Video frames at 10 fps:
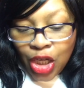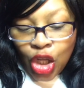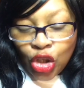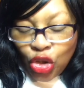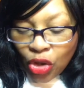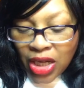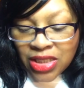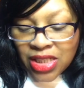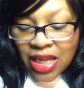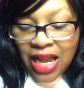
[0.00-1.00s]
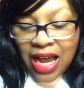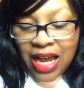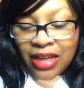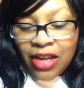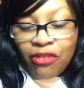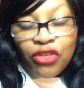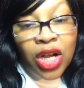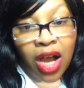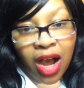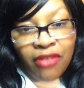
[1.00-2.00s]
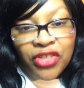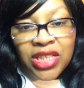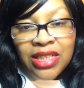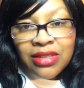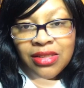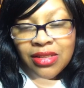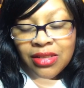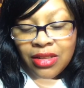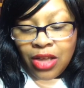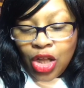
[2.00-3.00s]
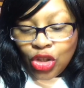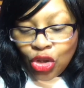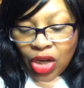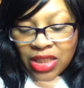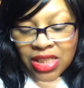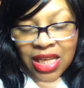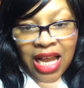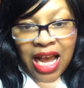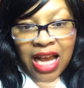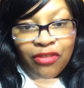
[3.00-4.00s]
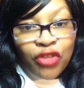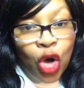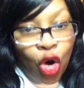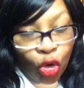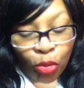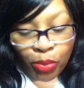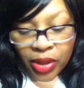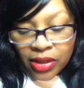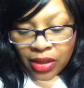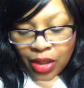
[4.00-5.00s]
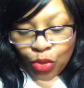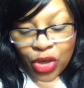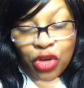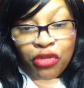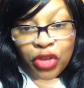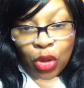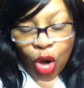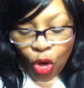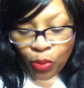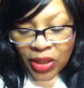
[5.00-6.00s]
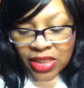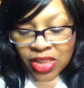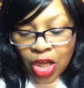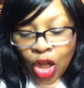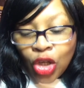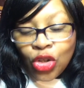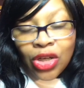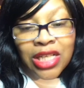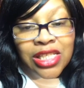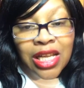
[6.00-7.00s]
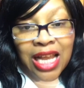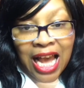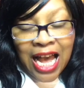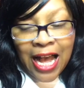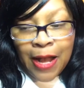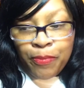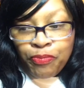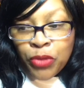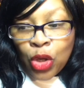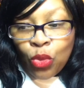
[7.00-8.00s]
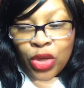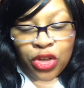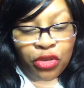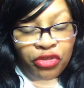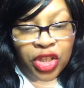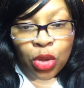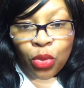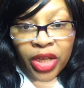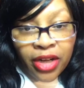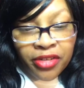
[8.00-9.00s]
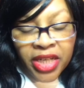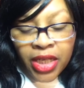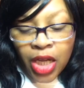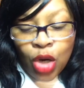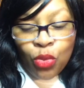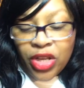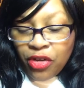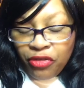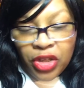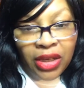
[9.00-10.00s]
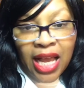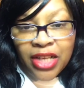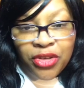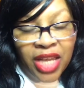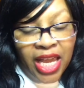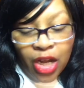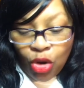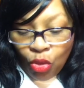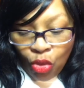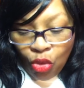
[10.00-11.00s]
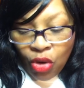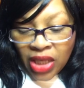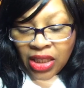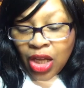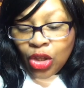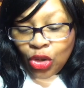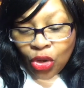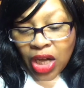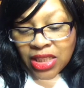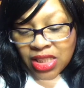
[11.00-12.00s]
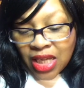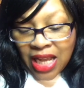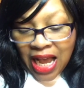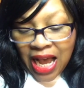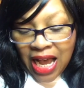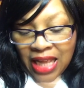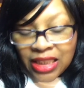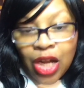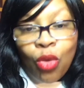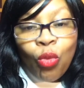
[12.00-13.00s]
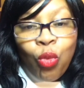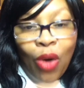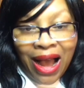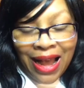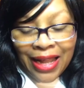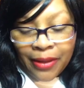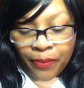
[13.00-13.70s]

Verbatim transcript: Look unto God for confidence. Look unto God for hope when you feel hopeless. Look unto God when you feel weary, when you feel like you can't go on. Look unto God. Why?